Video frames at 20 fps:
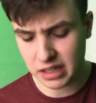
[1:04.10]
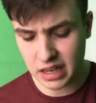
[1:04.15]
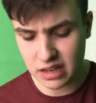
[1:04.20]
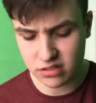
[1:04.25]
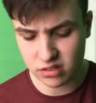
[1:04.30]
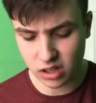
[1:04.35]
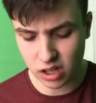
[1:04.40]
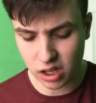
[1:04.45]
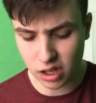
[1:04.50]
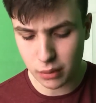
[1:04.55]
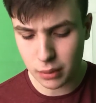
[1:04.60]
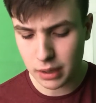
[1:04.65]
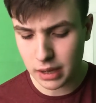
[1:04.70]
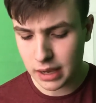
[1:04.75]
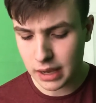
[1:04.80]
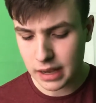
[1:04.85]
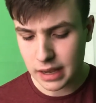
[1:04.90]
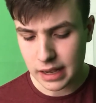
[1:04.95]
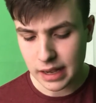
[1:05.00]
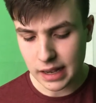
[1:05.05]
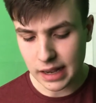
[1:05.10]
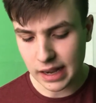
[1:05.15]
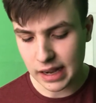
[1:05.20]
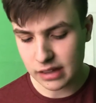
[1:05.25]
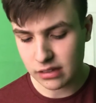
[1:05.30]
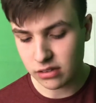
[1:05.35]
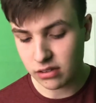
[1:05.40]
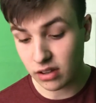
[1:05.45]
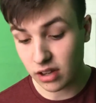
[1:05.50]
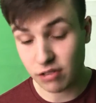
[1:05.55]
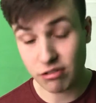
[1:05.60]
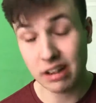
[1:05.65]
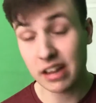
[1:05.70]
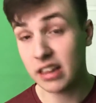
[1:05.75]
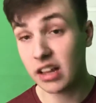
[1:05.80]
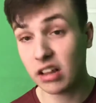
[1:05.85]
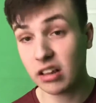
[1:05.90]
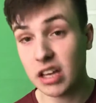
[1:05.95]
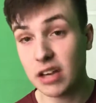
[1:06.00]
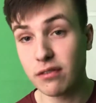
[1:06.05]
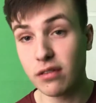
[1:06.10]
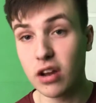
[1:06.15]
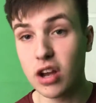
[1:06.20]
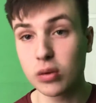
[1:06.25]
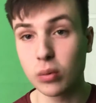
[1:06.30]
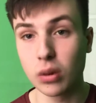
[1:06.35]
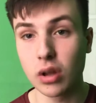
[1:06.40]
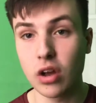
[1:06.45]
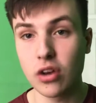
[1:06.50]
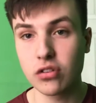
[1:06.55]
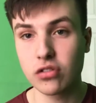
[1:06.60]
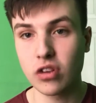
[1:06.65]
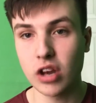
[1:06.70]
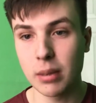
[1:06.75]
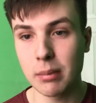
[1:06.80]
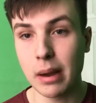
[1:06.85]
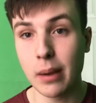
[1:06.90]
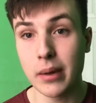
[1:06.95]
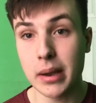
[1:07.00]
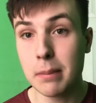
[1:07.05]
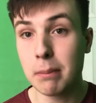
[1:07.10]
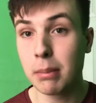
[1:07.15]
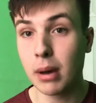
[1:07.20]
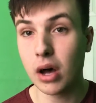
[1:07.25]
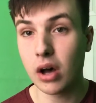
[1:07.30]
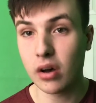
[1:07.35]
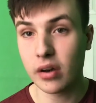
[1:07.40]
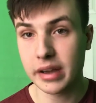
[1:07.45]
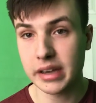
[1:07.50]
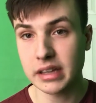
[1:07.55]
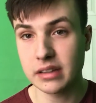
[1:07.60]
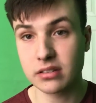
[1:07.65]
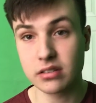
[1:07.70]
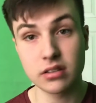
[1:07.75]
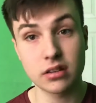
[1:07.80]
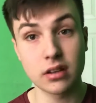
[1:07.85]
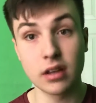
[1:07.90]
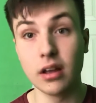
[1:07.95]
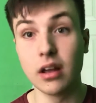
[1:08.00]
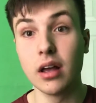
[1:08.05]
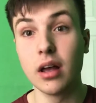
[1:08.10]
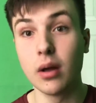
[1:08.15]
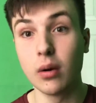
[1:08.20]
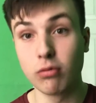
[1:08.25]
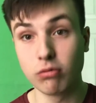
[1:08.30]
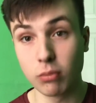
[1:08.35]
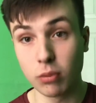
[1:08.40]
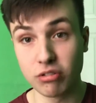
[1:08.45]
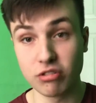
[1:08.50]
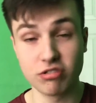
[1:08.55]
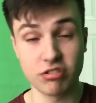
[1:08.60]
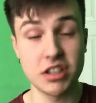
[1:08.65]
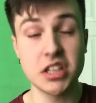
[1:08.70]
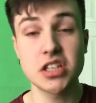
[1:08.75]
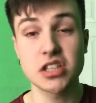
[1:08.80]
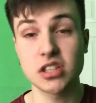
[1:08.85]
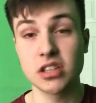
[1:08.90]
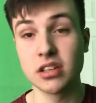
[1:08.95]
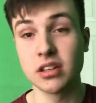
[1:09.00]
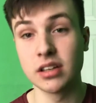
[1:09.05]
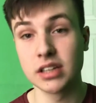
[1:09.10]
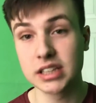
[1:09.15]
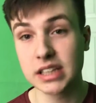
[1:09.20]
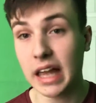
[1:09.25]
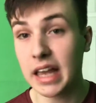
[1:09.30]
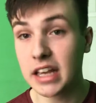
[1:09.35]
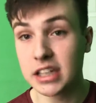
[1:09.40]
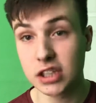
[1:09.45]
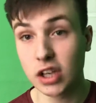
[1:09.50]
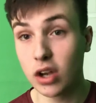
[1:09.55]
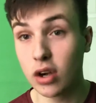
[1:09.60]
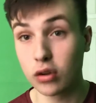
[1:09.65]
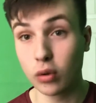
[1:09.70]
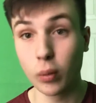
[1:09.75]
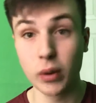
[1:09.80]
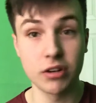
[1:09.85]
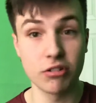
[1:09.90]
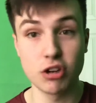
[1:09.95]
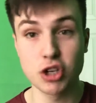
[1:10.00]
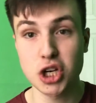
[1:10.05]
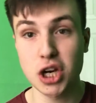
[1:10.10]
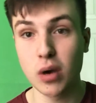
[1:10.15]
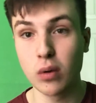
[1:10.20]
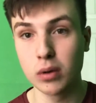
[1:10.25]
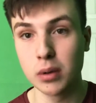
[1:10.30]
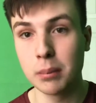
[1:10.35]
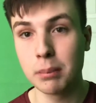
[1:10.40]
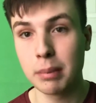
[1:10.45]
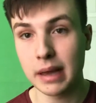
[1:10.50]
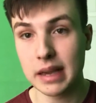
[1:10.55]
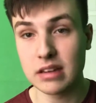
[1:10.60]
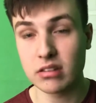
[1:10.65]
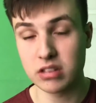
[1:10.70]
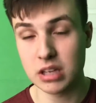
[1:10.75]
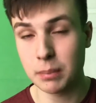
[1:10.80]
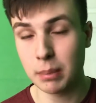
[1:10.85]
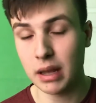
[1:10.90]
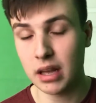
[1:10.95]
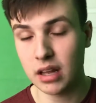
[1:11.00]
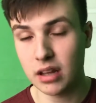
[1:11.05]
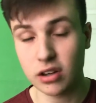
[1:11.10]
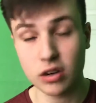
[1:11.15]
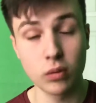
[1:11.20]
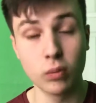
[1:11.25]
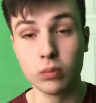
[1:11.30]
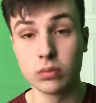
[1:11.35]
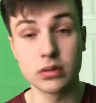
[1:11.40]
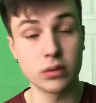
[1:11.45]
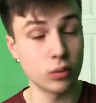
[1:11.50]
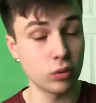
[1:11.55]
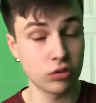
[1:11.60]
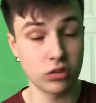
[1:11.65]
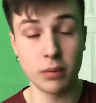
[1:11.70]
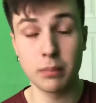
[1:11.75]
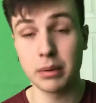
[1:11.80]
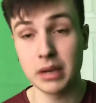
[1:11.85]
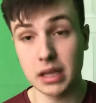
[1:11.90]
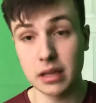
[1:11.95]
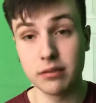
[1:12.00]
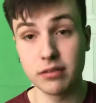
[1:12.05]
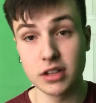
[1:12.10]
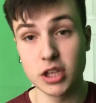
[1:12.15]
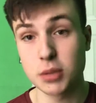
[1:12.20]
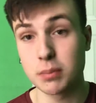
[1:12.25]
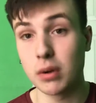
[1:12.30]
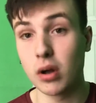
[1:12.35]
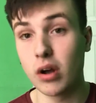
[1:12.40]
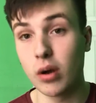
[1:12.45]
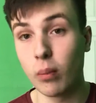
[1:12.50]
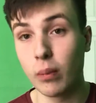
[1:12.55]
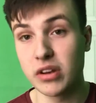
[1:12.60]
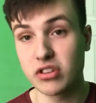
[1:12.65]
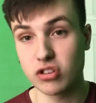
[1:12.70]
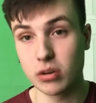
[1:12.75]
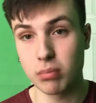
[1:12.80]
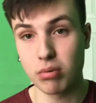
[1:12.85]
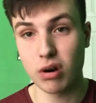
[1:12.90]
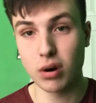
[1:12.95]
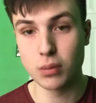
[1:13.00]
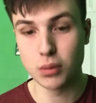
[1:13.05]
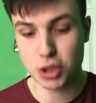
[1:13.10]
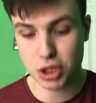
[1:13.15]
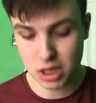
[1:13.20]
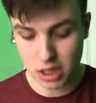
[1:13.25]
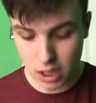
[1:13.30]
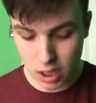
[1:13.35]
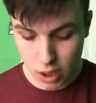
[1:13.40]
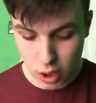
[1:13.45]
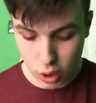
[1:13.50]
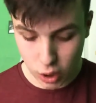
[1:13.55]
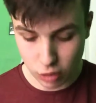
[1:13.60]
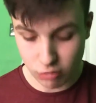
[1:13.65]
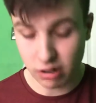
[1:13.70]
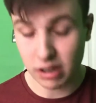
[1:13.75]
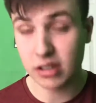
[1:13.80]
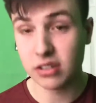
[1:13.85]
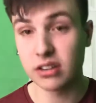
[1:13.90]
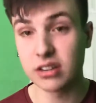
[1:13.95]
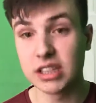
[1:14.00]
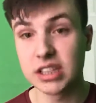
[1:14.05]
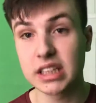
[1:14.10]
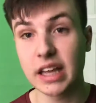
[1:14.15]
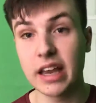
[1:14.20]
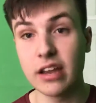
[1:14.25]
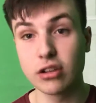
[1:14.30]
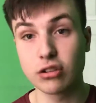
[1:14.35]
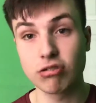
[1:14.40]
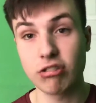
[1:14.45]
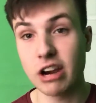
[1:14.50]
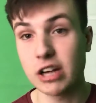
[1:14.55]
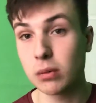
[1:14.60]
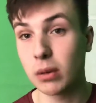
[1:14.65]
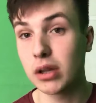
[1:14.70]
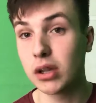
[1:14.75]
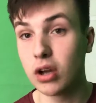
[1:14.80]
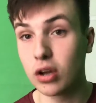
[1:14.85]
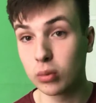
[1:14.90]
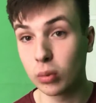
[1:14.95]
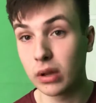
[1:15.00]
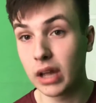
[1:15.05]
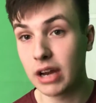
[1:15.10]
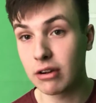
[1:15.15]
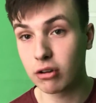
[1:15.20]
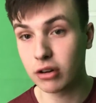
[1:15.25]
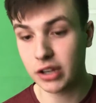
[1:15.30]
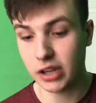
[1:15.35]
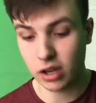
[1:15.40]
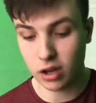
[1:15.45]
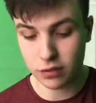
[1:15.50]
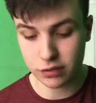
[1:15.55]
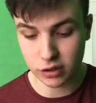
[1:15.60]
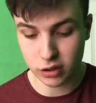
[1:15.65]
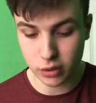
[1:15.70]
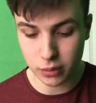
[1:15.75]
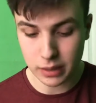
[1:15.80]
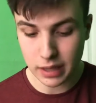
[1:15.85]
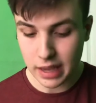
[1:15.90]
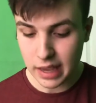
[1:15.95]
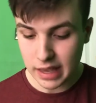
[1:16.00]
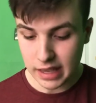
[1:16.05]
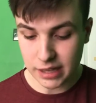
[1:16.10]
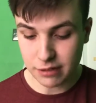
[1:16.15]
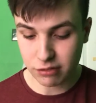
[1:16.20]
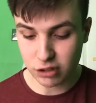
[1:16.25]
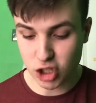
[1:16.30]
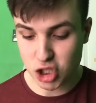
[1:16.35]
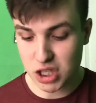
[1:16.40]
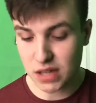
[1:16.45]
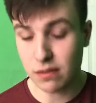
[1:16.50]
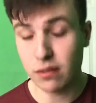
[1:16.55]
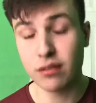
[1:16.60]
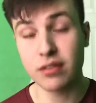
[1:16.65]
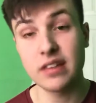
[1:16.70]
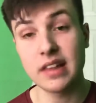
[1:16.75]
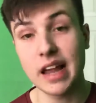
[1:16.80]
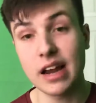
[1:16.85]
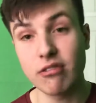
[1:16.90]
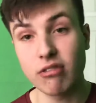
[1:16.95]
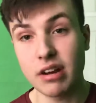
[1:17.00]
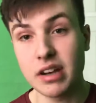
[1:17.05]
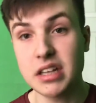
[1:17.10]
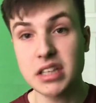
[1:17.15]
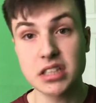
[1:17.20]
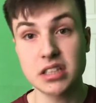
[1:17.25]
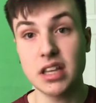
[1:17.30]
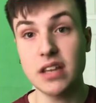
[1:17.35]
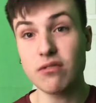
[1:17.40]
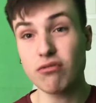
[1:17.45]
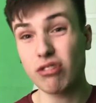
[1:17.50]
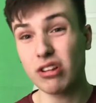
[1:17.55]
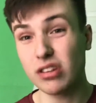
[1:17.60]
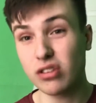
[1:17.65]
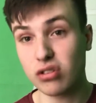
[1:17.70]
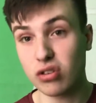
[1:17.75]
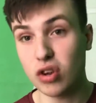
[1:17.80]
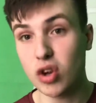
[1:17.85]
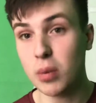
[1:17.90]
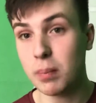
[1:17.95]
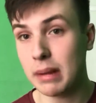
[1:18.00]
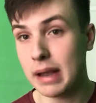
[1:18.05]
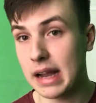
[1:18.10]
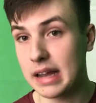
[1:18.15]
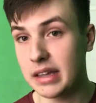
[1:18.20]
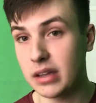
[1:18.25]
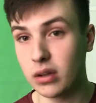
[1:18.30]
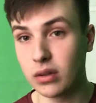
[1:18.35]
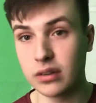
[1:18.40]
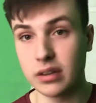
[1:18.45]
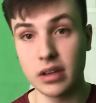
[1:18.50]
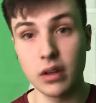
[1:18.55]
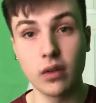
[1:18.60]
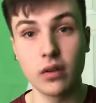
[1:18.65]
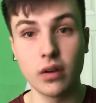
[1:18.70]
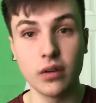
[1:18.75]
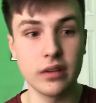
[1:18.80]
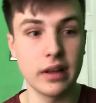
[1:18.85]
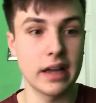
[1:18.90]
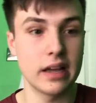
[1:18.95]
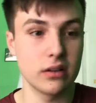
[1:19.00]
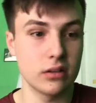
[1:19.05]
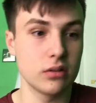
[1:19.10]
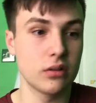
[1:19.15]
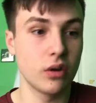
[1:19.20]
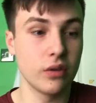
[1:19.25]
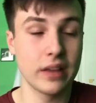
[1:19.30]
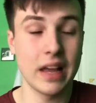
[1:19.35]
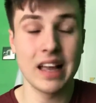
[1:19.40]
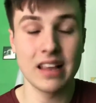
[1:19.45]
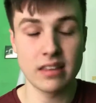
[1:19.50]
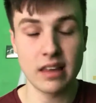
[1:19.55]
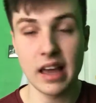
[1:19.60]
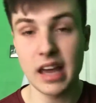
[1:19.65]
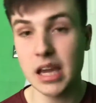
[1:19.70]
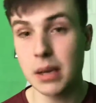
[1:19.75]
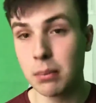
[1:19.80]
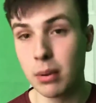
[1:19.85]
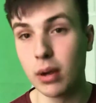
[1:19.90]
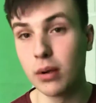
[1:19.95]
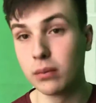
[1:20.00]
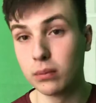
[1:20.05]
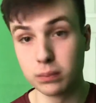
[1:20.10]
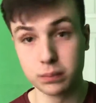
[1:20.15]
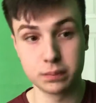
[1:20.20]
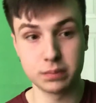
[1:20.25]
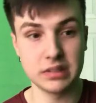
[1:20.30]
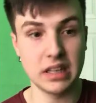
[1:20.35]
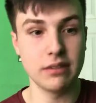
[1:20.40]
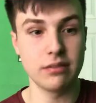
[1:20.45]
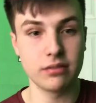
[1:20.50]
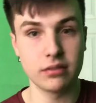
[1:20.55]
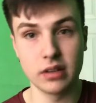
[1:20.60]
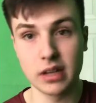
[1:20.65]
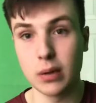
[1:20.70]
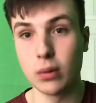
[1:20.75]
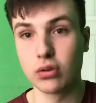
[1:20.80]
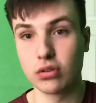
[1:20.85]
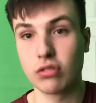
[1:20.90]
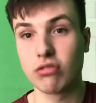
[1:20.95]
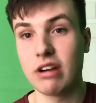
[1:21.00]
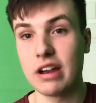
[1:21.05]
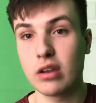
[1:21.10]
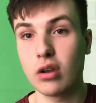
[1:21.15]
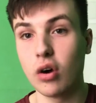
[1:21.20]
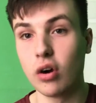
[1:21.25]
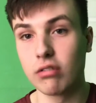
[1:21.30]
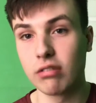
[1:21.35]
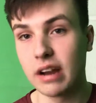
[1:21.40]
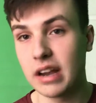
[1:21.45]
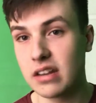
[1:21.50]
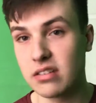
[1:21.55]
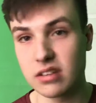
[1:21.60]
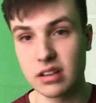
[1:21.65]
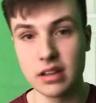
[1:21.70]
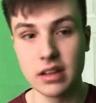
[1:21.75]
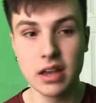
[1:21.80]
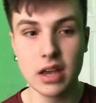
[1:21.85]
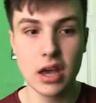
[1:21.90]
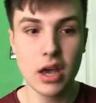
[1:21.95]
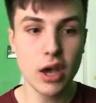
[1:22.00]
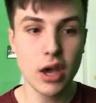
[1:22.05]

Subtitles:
of years ago. And ran in the Cleeve Hurdle last time out, in behind the recent Stayers Hurdle winner at Cheltenham Paisley Park, and also finished behind West Approach, who runs in the Stayers Grade 1 hurdle later on in the afternoon. He finished 7th in that race. Didn't run too badly on that day, but definitely it was a red hot race, and